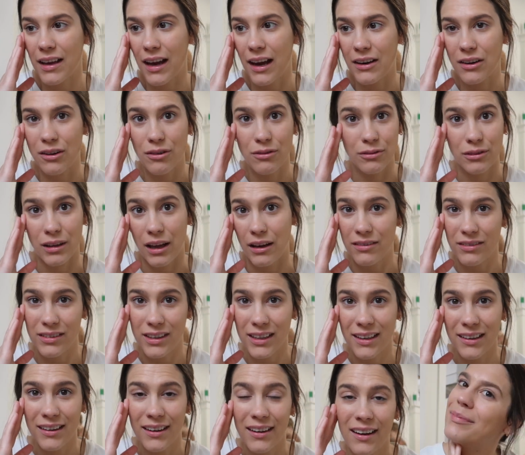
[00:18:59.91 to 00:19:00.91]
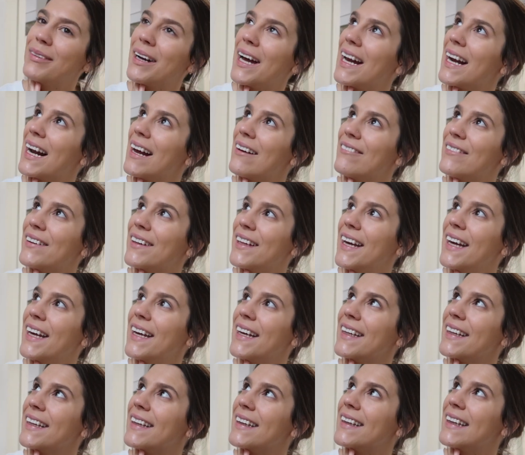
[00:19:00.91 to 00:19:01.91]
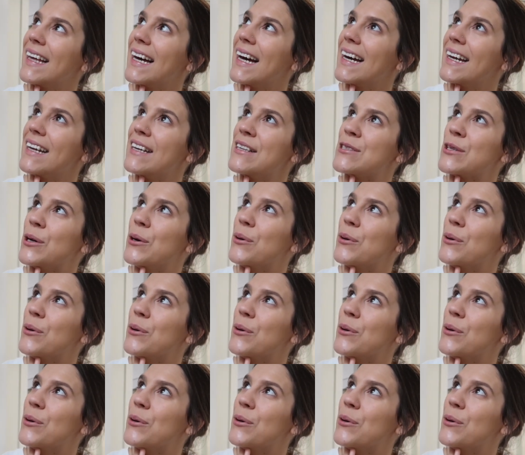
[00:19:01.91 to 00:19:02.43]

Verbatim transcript: I don't love it, and I feel like that is